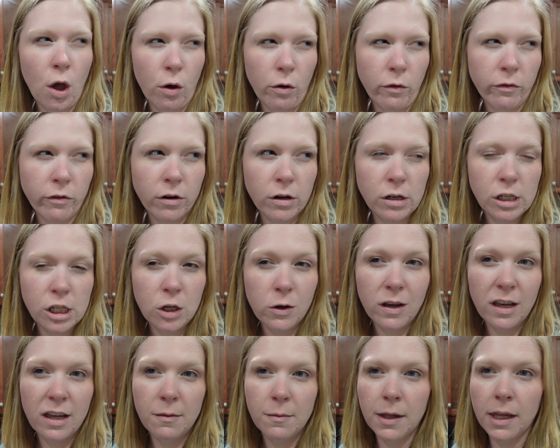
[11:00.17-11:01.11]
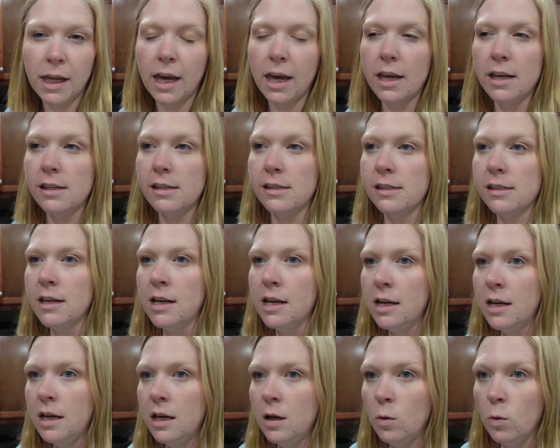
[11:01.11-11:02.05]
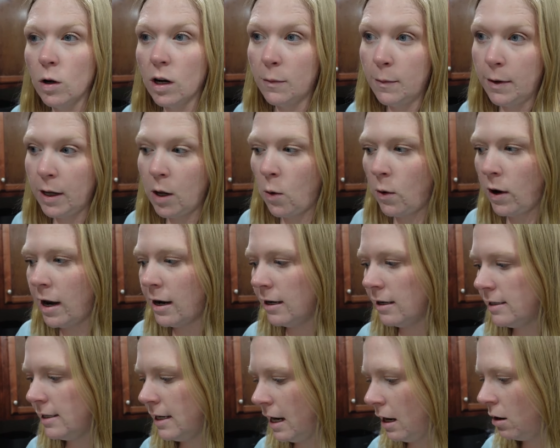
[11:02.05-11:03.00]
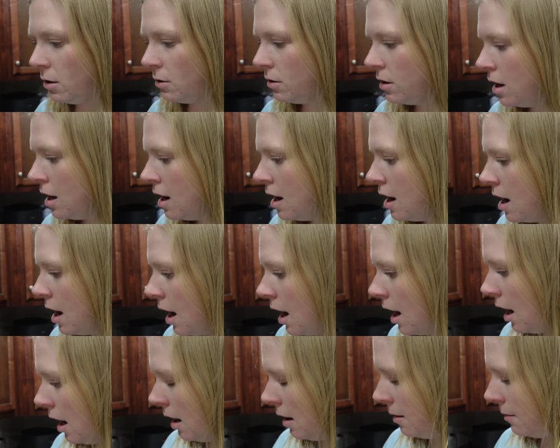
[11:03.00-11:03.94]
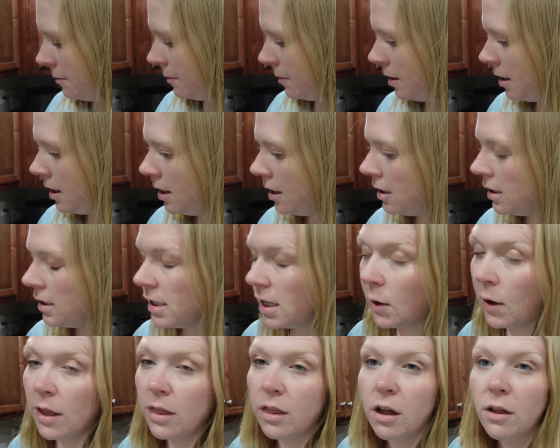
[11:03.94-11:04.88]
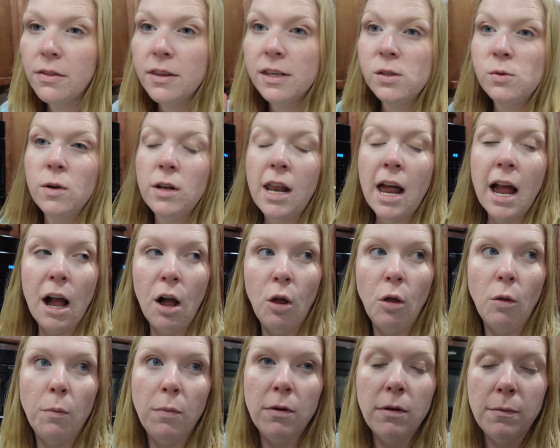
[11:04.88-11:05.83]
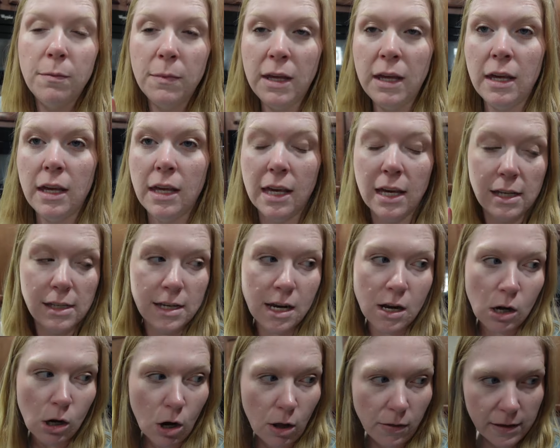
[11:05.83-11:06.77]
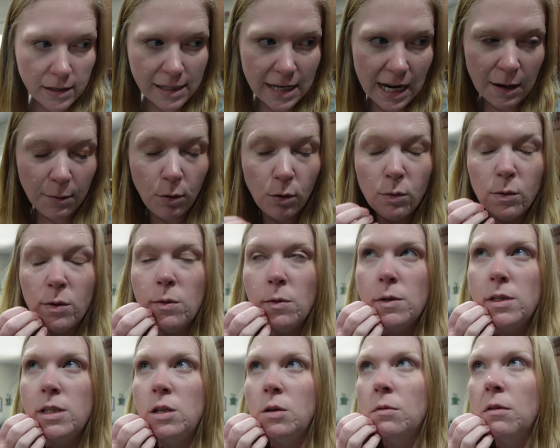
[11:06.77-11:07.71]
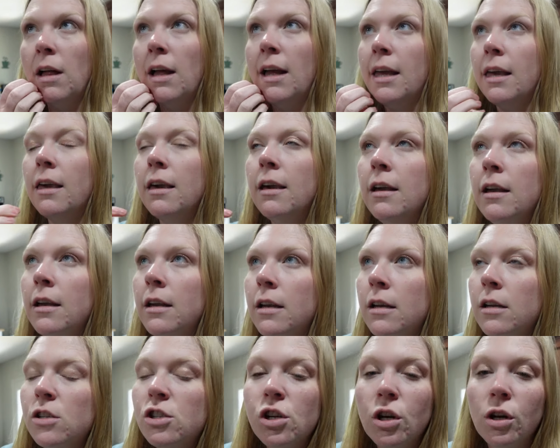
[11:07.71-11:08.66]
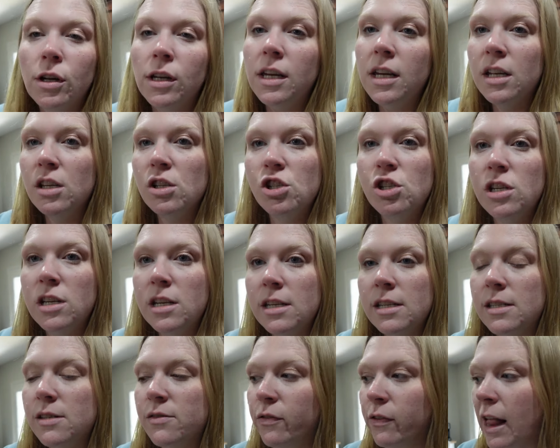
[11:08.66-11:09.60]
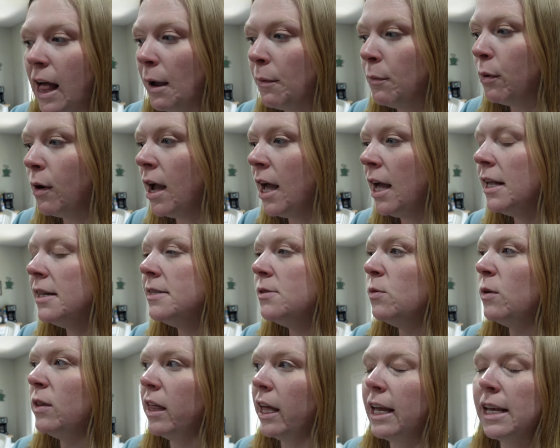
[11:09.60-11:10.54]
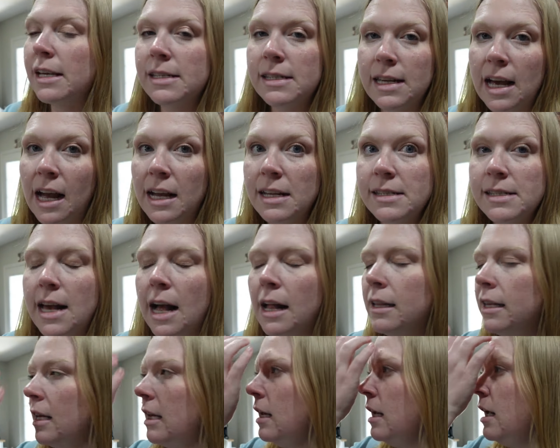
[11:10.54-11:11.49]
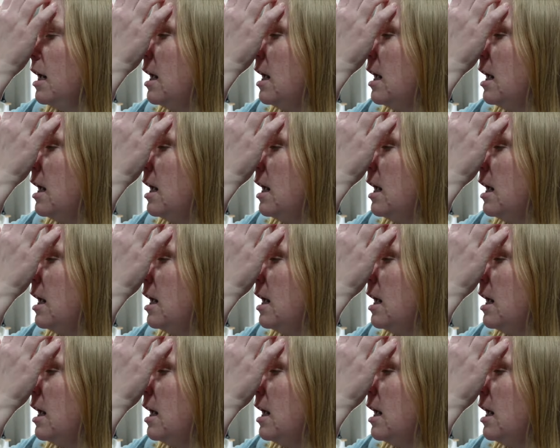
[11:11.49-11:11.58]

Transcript: to overdo it because we're going to be going out of town. Um, so I thought this would help me get dinner on the table. We would do like turkey and cheese flatbreads with like a side salad.